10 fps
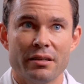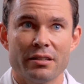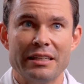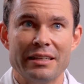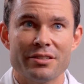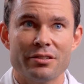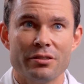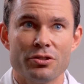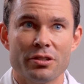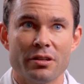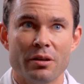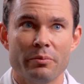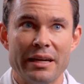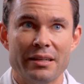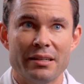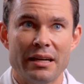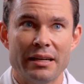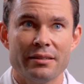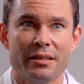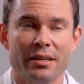a cleaning solution called
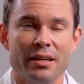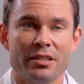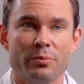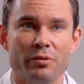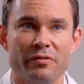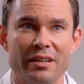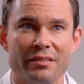betadine to prevent